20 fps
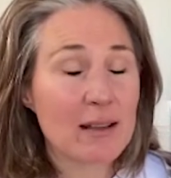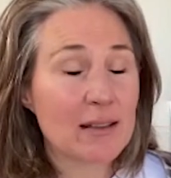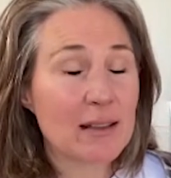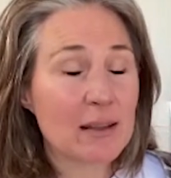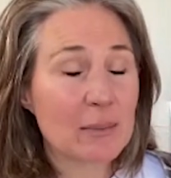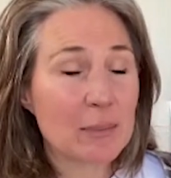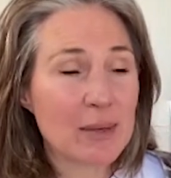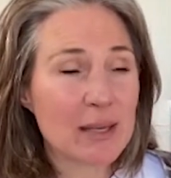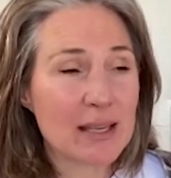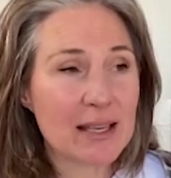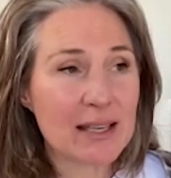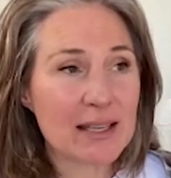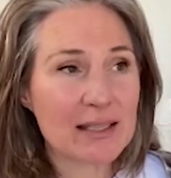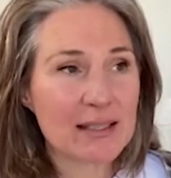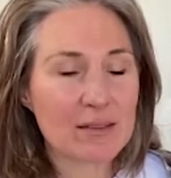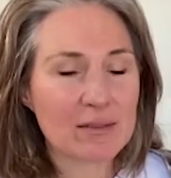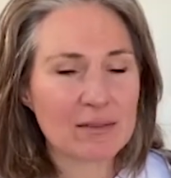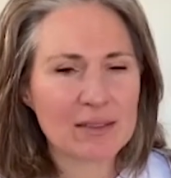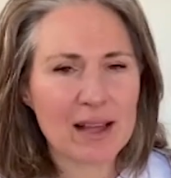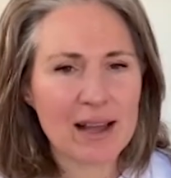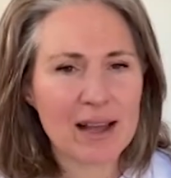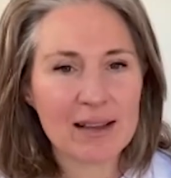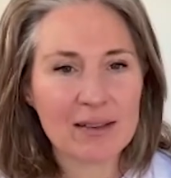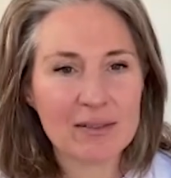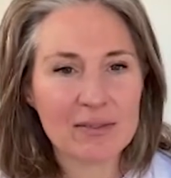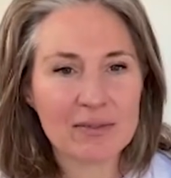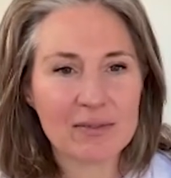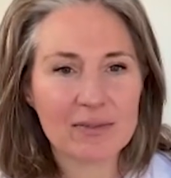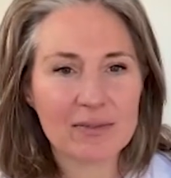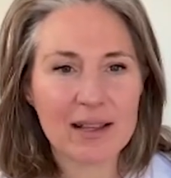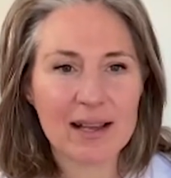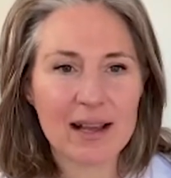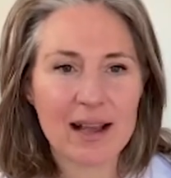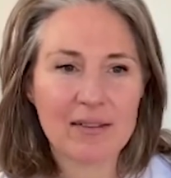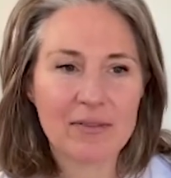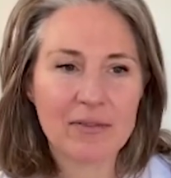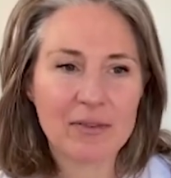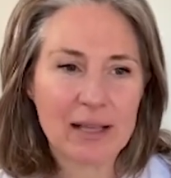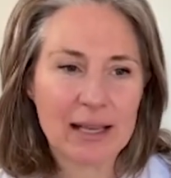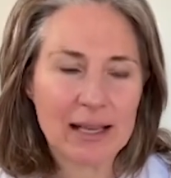the peace of life like i
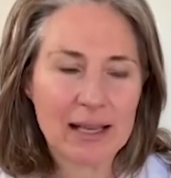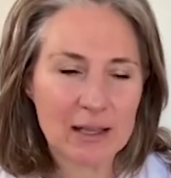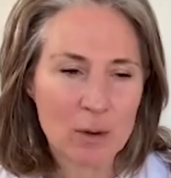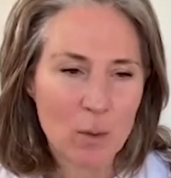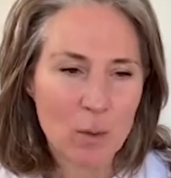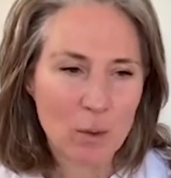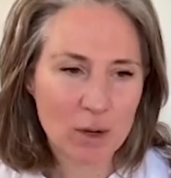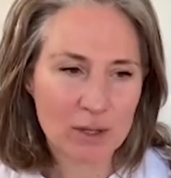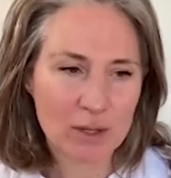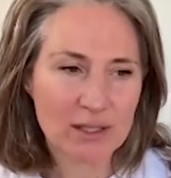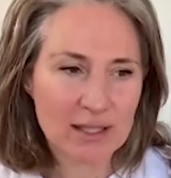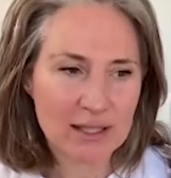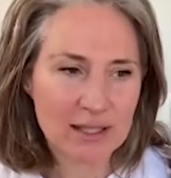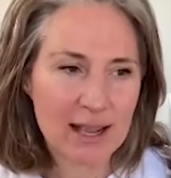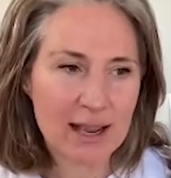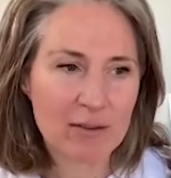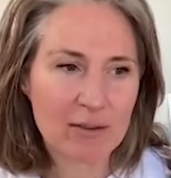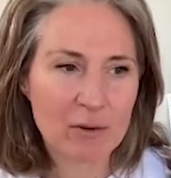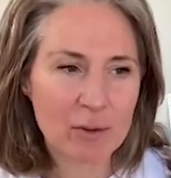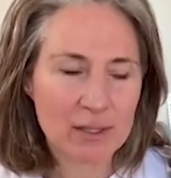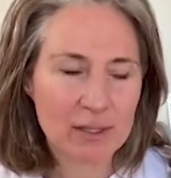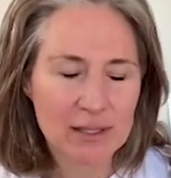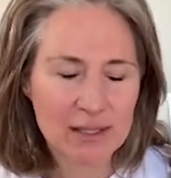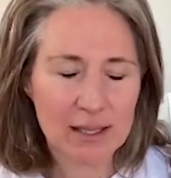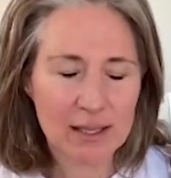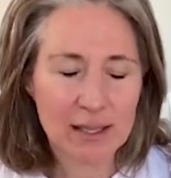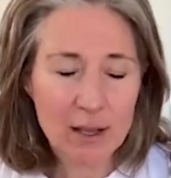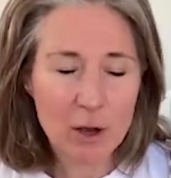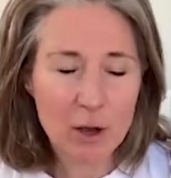feel like in the world today everyone's